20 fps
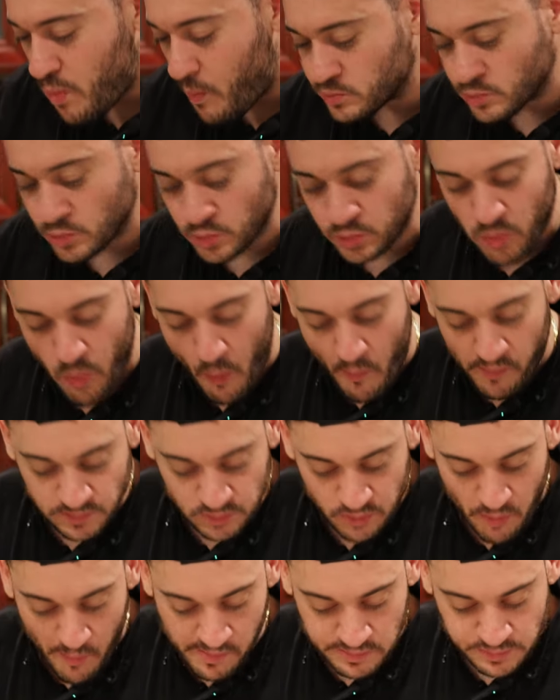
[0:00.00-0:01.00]
Mmm.
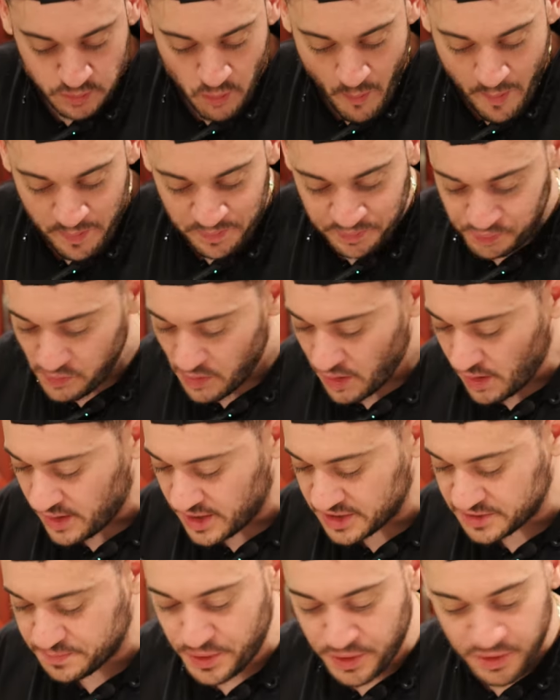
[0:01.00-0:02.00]

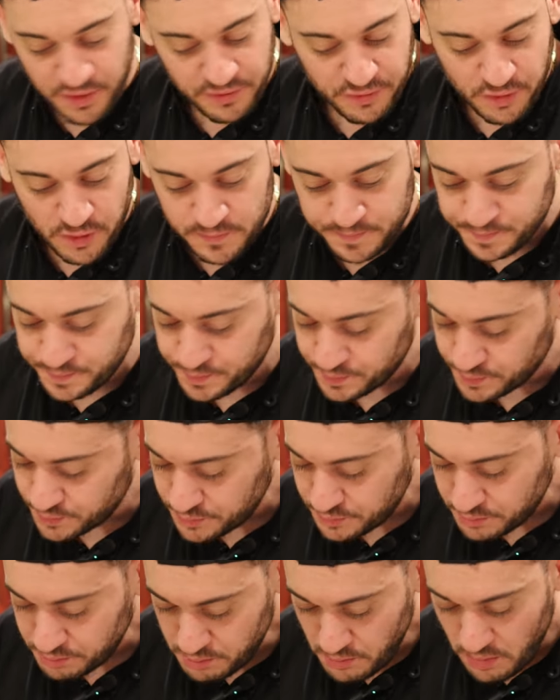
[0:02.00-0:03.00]
It's beautiful,
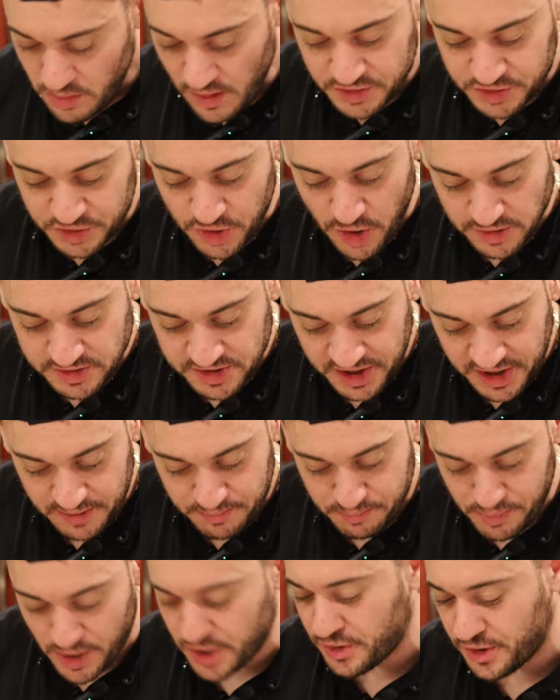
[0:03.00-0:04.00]

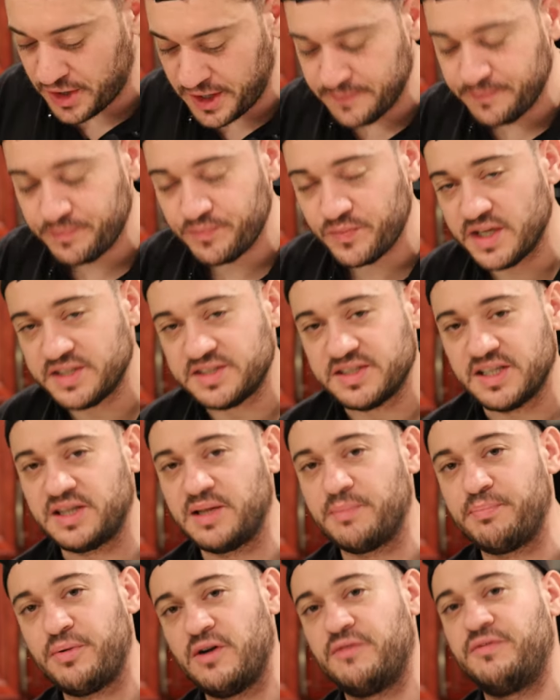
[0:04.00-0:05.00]
salty, buttery. It's
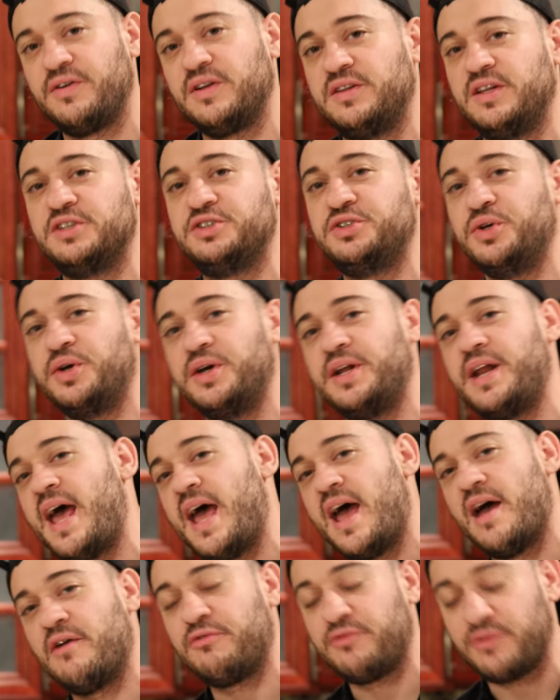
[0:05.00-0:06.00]
like the perfect dish you can
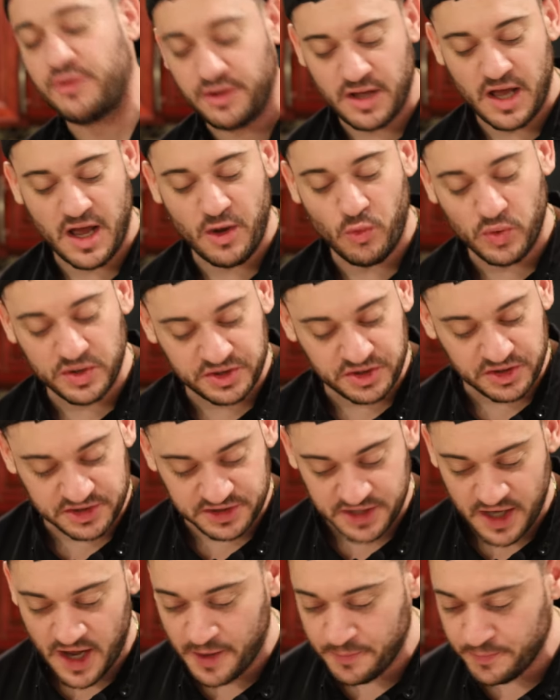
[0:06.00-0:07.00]
have for a
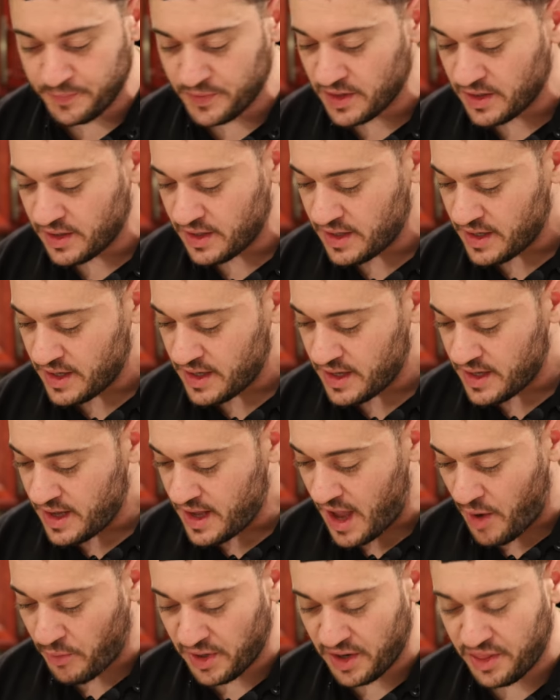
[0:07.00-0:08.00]
winter's time.
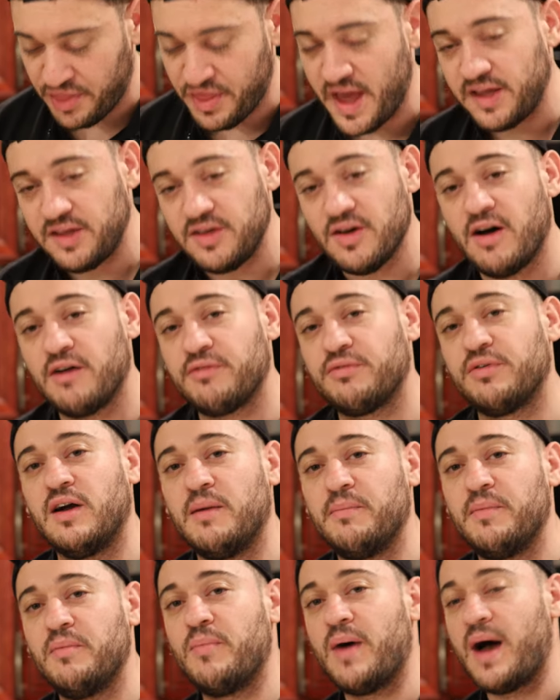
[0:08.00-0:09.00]
I want to thank you all for
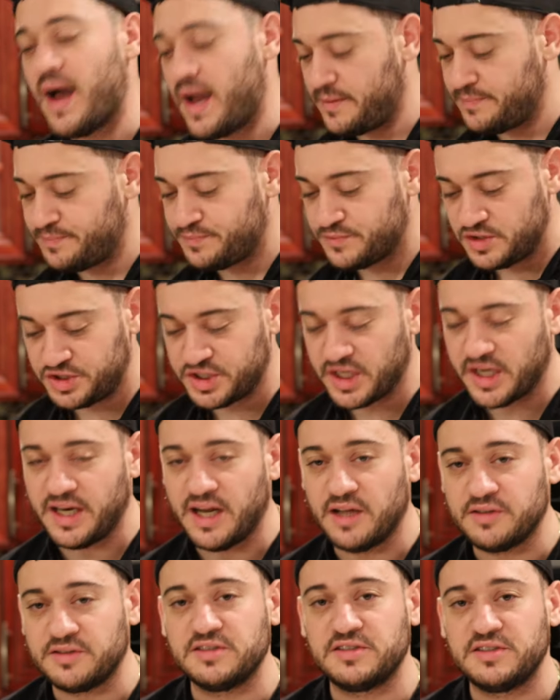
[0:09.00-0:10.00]
coming by,
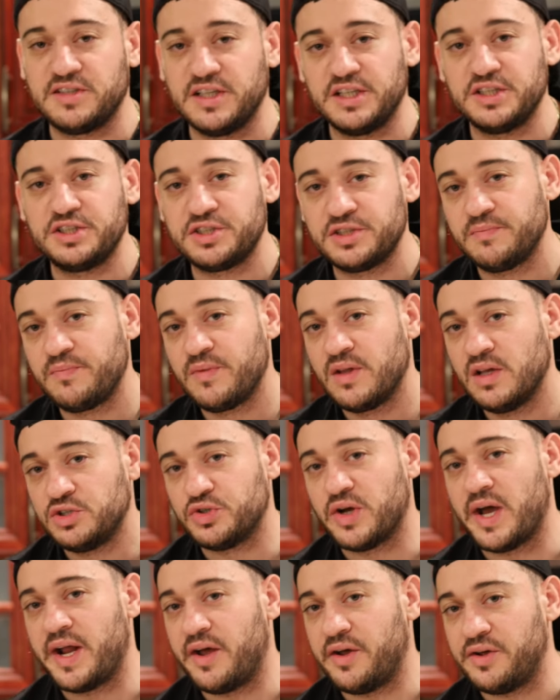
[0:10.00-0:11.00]
checking out this dish.
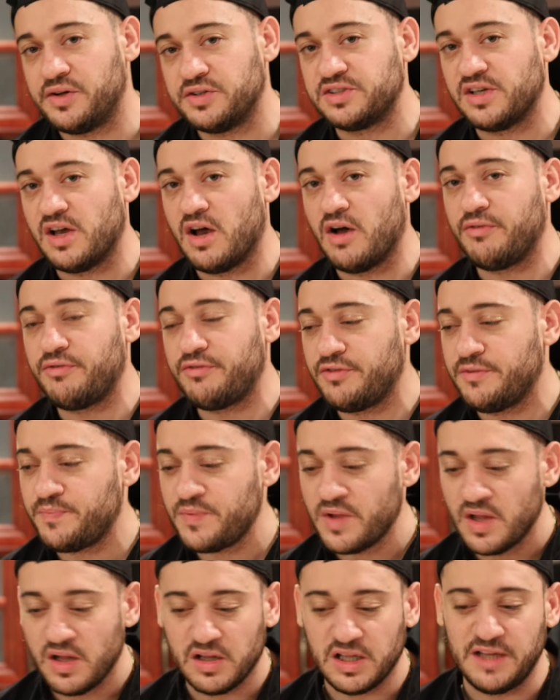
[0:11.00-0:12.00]
Try it out yourself.
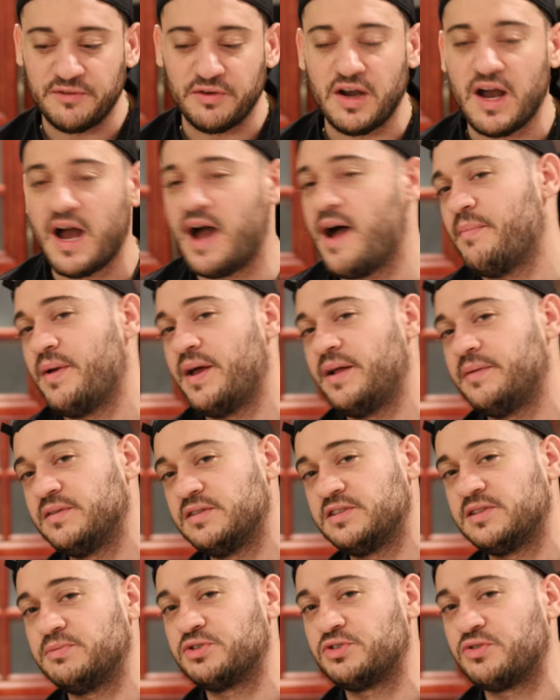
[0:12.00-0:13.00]
Leave a
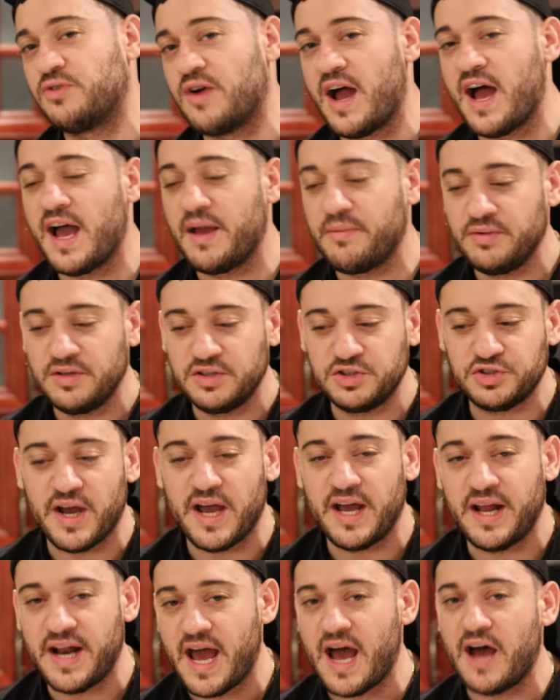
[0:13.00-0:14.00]
comment, subscribe,
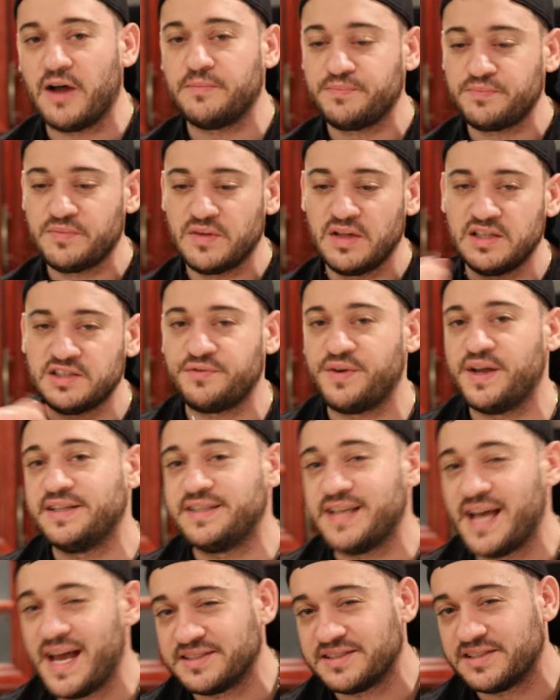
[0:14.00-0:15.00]
try it out. It's
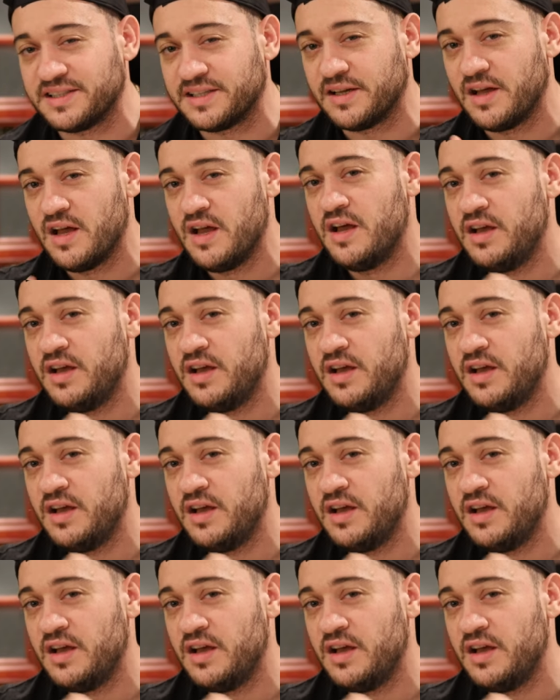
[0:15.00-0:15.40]
fantastic.